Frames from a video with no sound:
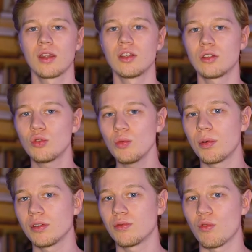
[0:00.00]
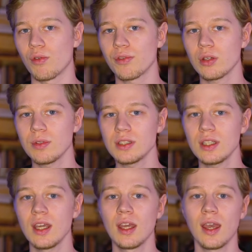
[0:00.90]
The 2.4
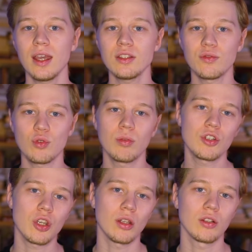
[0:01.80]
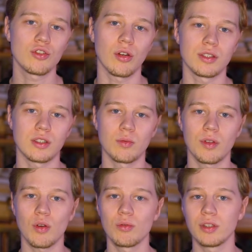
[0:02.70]
frequency has fewer channel choices
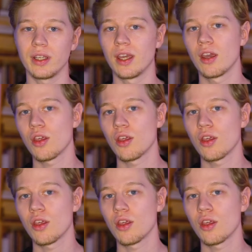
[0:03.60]
with only